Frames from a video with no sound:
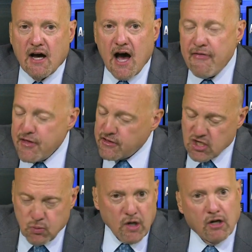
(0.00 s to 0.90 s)
I think
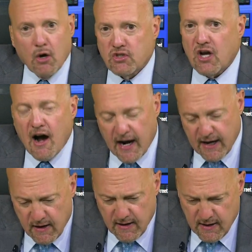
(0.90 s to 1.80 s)
this one goes
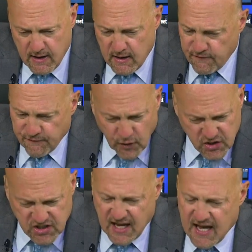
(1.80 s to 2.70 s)
higher.
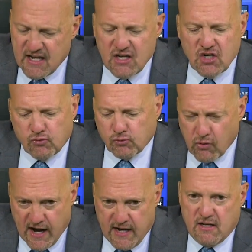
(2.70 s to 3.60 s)
First Data is
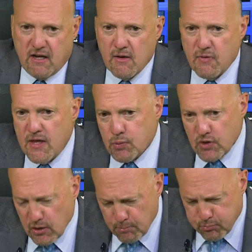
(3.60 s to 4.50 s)
right. This
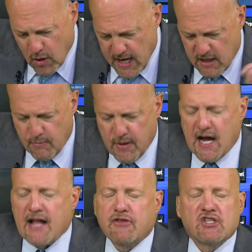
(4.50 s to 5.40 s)
was a break that we
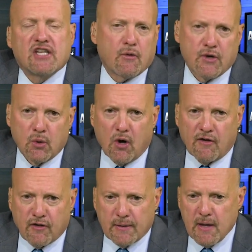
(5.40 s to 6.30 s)
got this equity
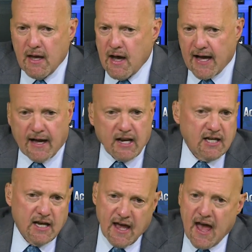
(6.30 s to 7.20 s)
offering. I got to
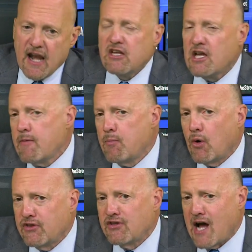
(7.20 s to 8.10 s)
tell you, anytime you
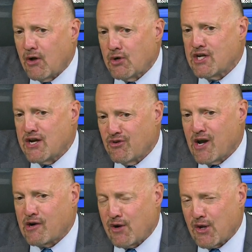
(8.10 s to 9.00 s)
bought the Dollar General
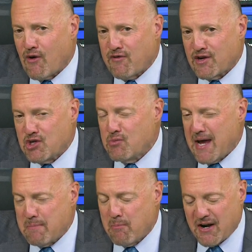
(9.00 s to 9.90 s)
equity offerings, you
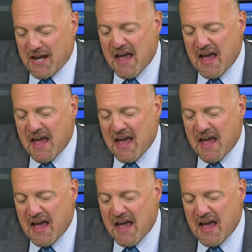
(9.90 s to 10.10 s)
made money.